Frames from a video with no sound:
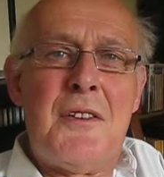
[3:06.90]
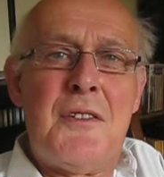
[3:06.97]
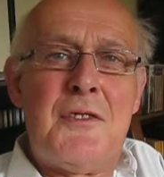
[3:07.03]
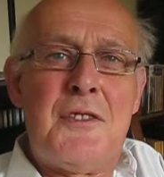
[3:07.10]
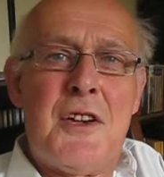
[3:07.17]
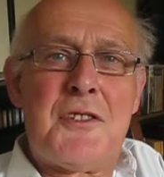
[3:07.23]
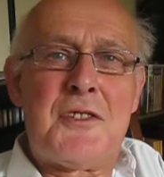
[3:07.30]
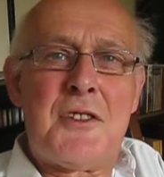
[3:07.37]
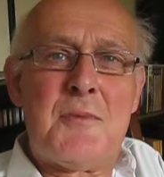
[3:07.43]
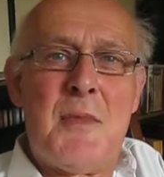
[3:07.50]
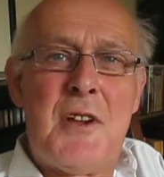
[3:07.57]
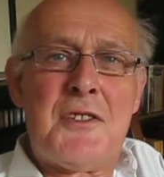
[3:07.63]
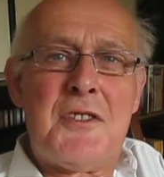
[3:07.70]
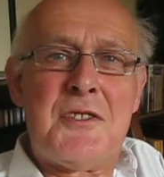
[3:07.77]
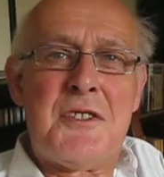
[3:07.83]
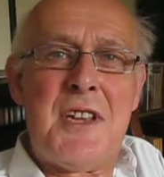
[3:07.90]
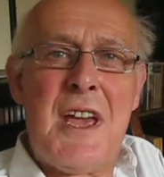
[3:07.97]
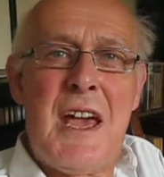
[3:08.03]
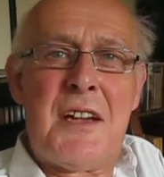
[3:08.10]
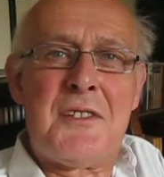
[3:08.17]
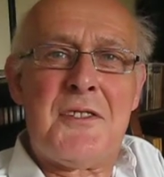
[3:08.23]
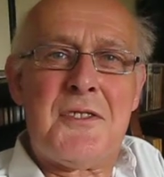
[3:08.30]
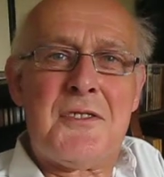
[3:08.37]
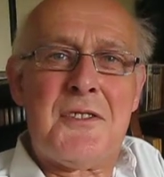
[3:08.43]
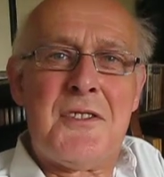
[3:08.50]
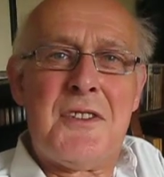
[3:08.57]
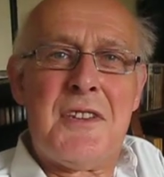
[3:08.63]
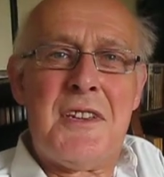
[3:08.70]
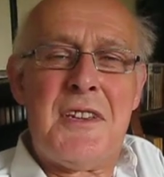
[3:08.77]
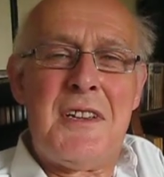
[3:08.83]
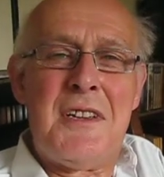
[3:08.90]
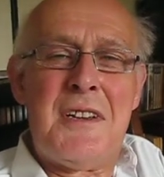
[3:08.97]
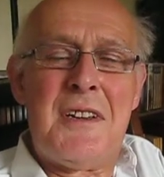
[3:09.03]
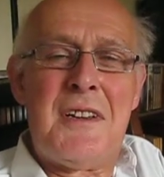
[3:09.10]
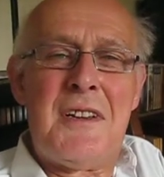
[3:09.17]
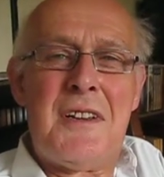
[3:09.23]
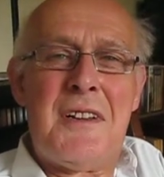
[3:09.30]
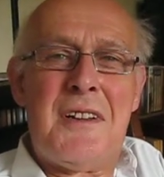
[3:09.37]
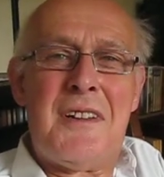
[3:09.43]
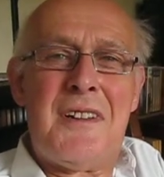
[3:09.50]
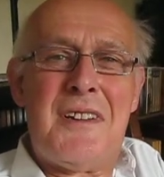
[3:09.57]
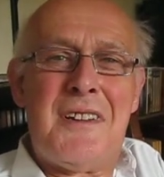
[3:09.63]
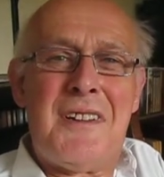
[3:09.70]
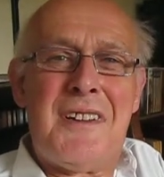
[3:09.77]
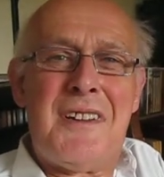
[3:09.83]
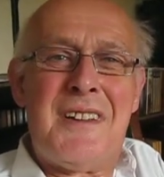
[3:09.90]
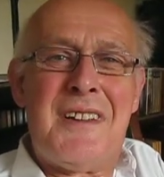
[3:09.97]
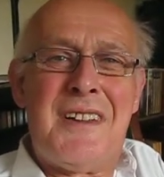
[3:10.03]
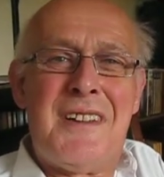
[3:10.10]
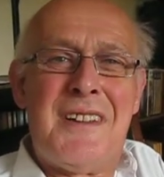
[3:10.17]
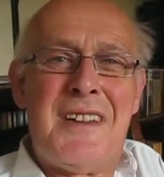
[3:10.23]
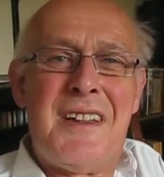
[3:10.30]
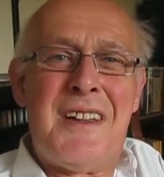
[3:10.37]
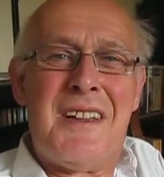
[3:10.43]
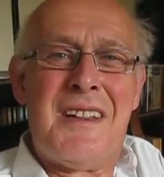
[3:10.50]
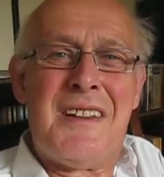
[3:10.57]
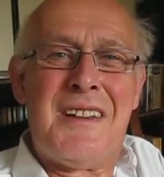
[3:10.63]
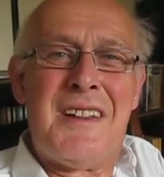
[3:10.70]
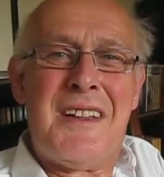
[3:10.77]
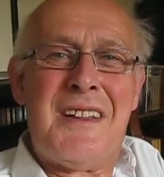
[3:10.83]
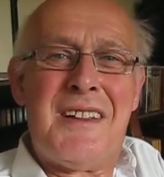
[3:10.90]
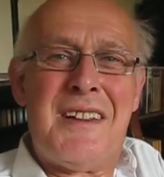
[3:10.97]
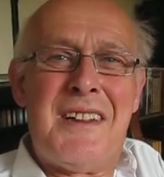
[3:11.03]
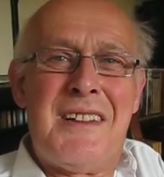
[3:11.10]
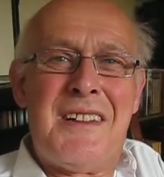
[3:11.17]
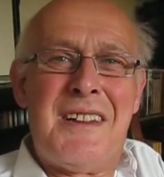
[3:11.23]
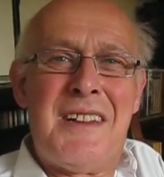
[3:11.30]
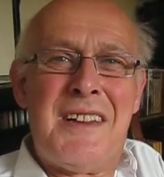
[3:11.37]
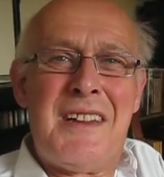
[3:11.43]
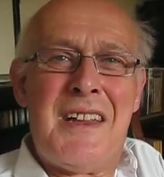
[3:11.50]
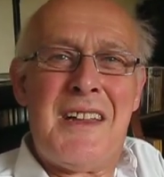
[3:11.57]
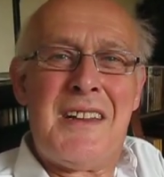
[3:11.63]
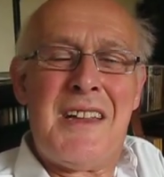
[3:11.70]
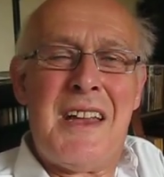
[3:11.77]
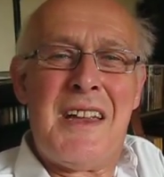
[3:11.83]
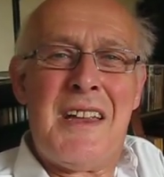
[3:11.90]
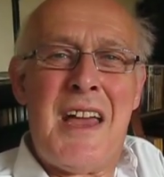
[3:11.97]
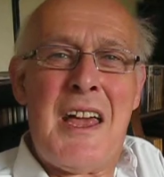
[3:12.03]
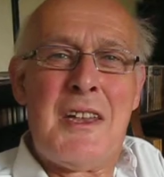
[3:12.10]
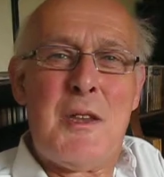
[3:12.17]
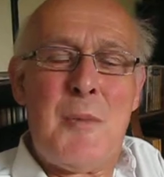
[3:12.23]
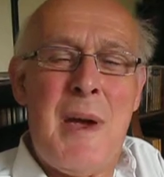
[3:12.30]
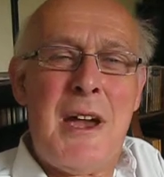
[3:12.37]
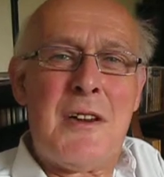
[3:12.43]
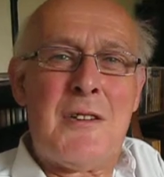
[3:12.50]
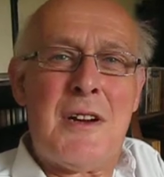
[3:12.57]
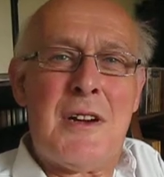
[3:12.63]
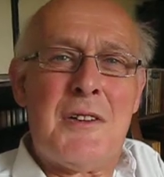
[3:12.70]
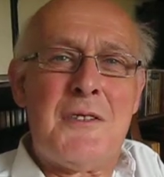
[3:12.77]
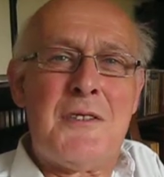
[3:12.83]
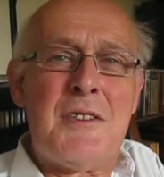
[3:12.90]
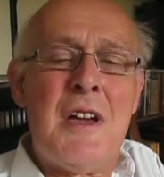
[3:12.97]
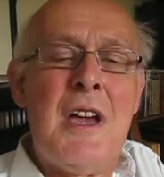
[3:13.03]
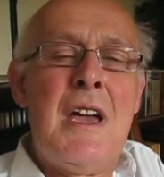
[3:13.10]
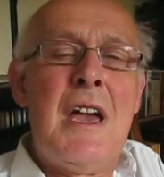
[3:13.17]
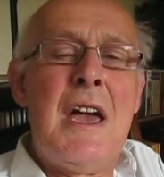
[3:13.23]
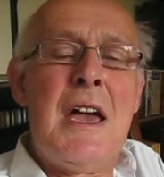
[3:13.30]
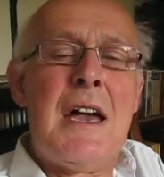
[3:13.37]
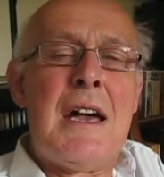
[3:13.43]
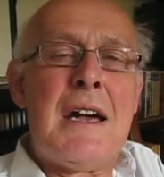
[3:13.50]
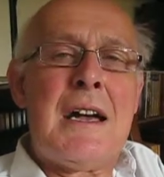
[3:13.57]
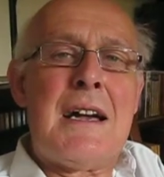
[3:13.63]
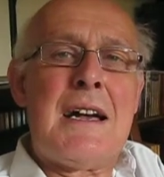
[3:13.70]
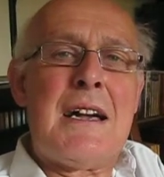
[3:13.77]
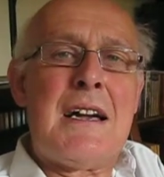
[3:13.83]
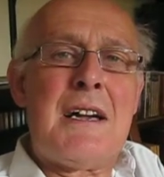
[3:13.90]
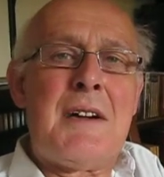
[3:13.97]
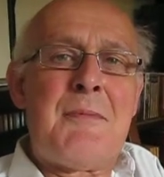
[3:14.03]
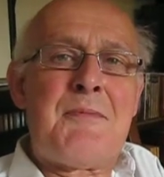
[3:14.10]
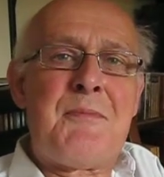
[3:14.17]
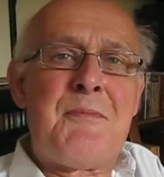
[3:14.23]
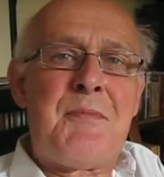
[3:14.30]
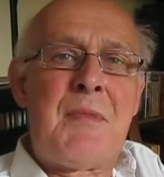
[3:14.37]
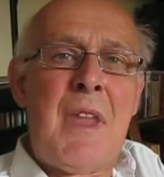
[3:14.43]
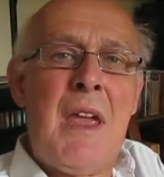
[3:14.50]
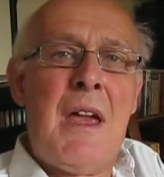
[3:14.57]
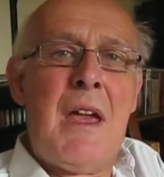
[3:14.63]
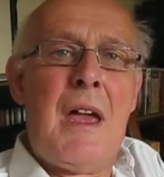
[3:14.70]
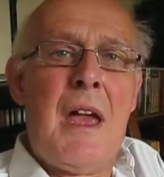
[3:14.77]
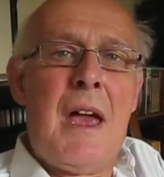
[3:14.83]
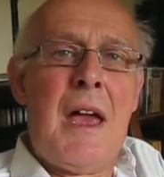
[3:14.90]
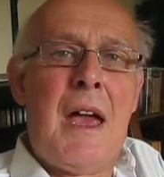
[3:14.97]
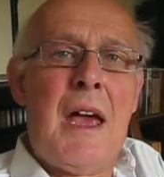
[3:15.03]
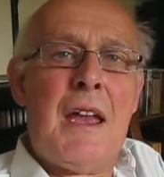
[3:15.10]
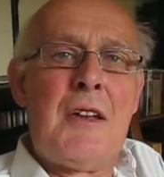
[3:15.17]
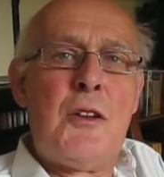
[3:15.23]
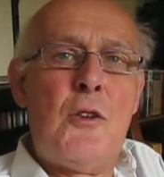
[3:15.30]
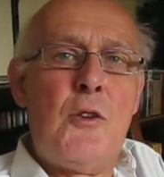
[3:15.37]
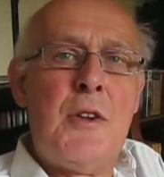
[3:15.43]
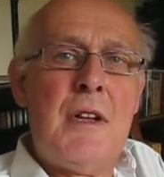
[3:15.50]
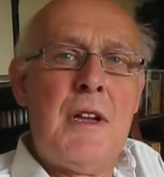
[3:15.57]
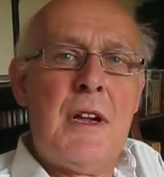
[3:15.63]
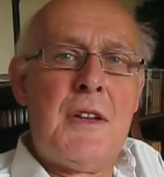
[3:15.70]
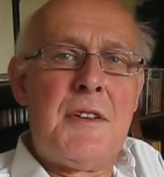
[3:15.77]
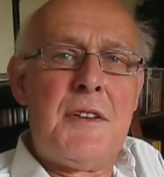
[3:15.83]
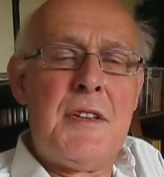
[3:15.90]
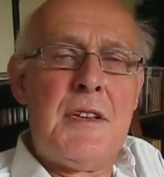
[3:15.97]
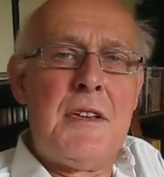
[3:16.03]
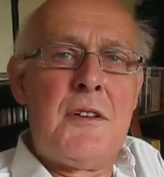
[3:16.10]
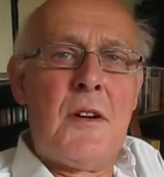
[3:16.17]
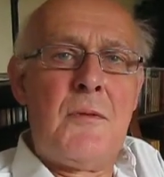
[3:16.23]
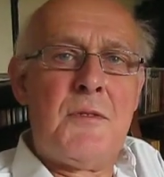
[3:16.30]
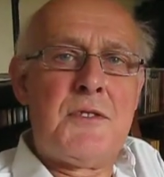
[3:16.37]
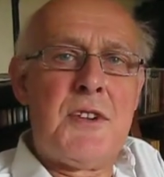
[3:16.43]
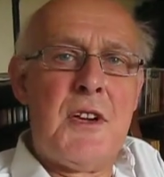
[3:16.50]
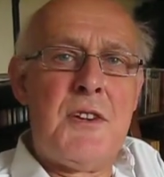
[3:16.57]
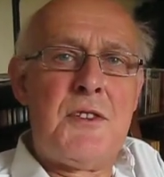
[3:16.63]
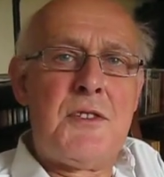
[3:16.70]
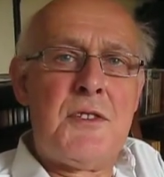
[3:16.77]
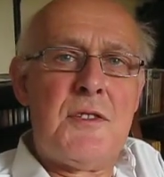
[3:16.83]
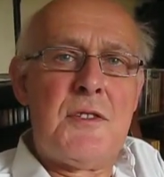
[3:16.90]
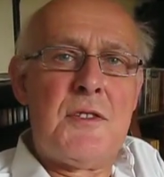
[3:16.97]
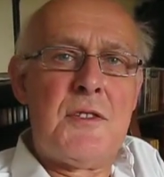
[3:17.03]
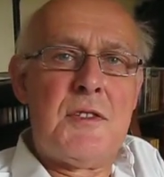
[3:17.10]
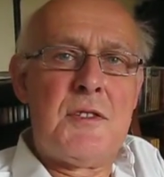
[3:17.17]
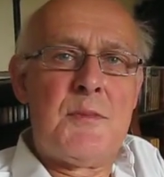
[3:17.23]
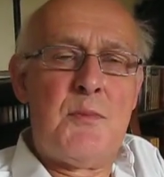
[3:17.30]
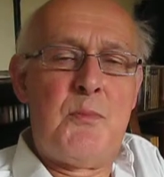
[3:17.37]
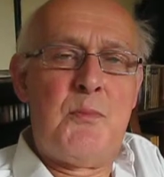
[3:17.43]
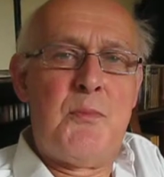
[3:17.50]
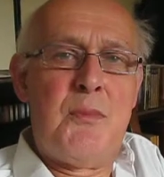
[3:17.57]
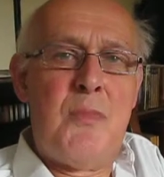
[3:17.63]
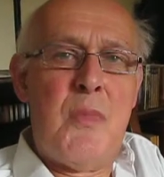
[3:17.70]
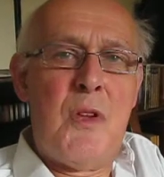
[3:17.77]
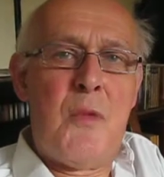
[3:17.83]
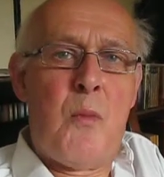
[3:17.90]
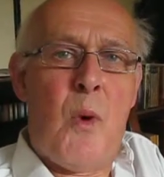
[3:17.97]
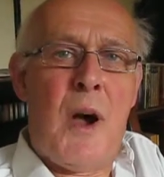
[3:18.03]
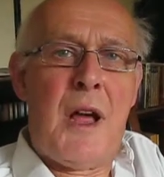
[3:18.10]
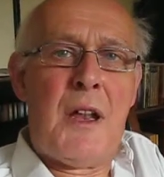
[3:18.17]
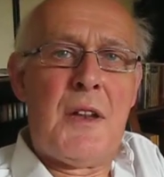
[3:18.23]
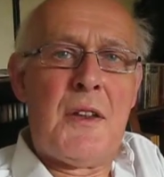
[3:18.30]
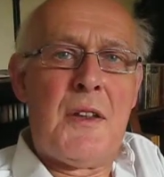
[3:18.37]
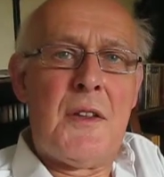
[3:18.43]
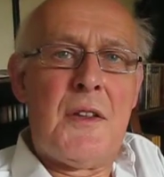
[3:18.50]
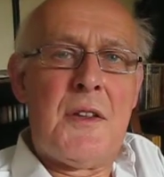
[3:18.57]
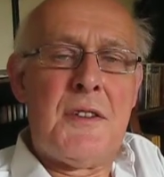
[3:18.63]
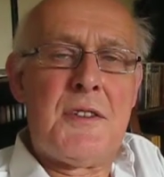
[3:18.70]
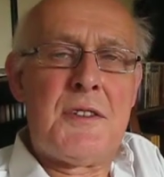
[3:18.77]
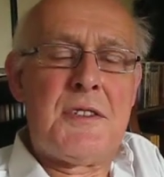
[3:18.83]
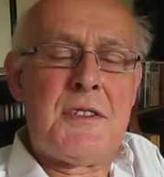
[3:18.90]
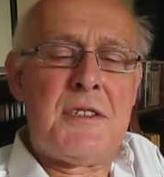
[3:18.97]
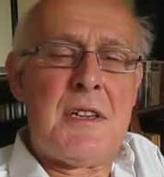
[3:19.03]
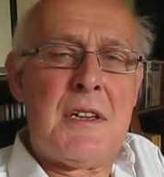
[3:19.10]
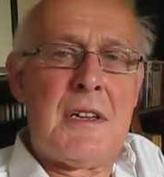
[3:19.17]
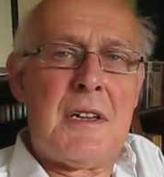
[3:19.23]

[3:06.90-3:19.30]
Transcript: just as much as the actors and the background. And looking at the conversations with Wilder that